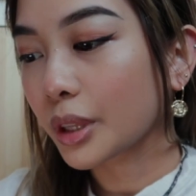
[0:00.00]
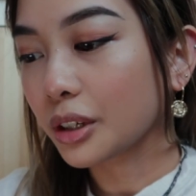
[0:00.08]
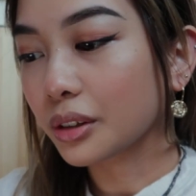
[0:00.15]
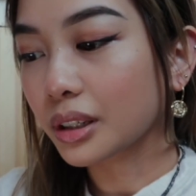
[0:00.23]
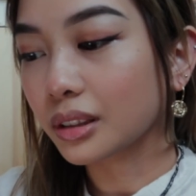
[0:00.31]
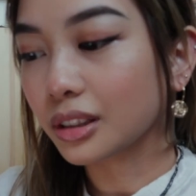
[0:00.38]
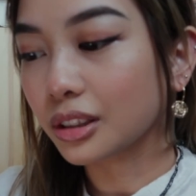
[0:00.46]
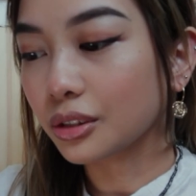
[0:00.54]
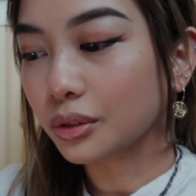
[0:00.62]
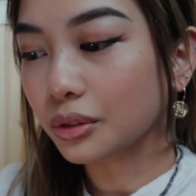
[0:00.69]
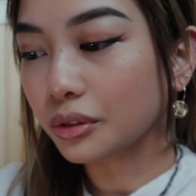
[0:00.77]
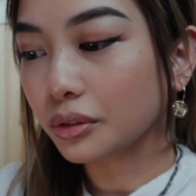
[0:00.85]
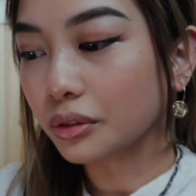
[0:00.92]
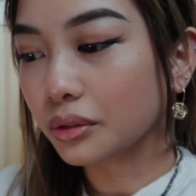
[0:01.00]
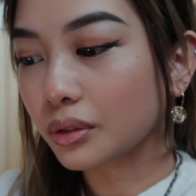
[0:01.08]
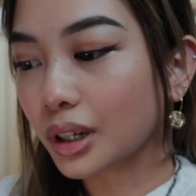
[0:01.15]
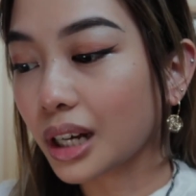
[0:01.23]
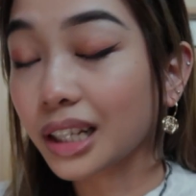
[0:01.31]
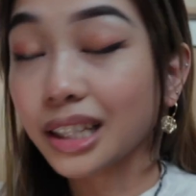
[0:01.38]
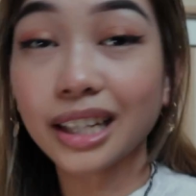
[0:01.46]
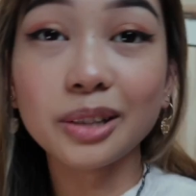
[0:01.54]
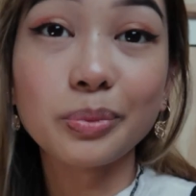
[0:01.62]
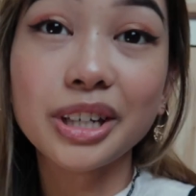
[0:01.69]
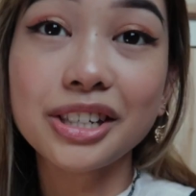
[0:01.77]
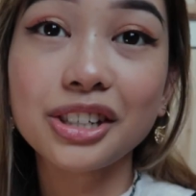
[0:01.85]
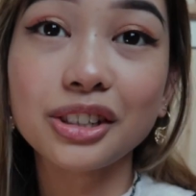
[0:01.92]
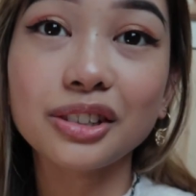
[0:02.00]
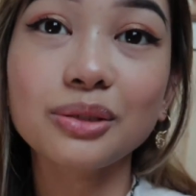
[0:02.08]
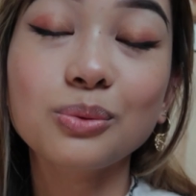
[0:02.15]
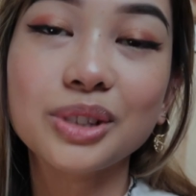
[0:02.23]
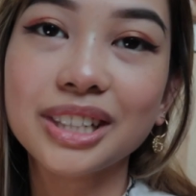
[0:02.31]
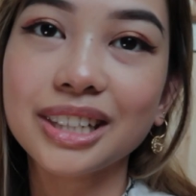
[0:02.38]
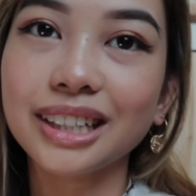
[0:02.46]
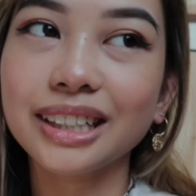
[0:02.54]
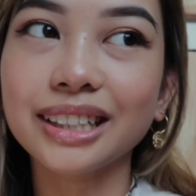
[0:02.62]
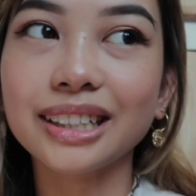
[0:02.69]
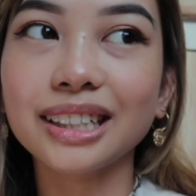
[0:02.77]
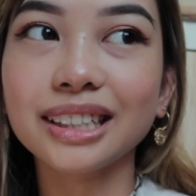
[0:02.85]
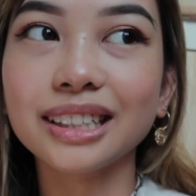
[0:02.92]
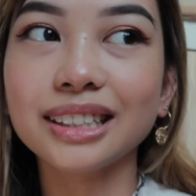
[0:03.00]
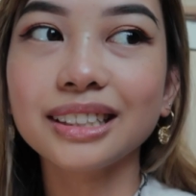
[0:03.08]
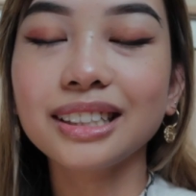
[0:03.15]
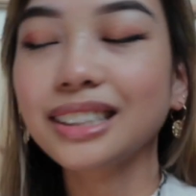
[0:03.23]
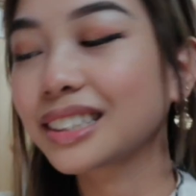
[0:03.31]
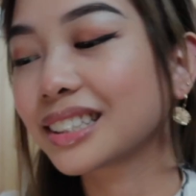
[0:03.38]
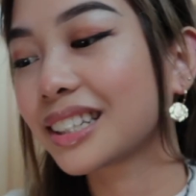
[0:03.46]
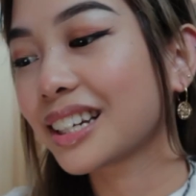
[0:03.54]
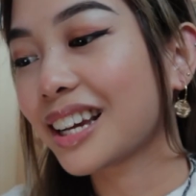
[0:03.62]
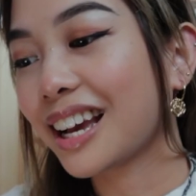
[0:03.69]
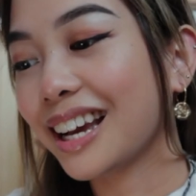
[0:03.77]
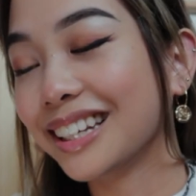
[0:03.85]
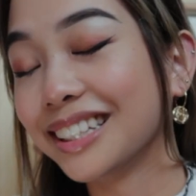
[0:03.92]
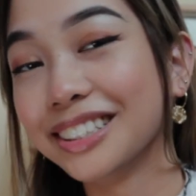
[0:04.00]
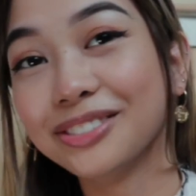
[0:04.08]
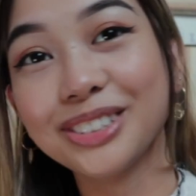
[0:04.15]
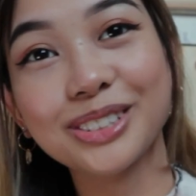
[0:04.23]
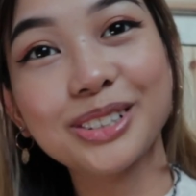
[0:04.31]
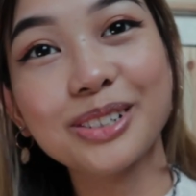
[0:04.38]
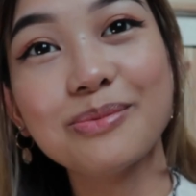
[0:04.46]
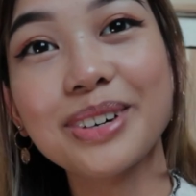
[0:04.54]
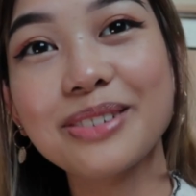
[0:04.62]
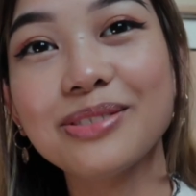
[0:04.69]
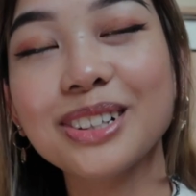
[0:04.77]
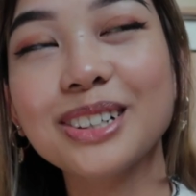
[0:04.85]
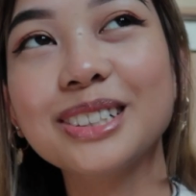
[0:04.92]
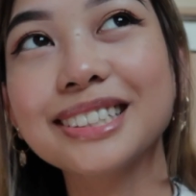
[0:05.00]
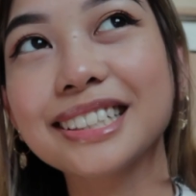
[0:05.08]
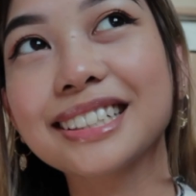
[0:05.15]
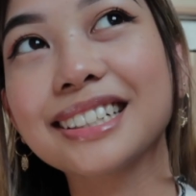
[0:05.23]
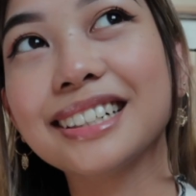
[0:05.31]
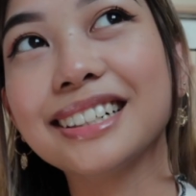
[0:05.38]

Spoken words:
you can do an animation, which I did. And if you saw my vlog,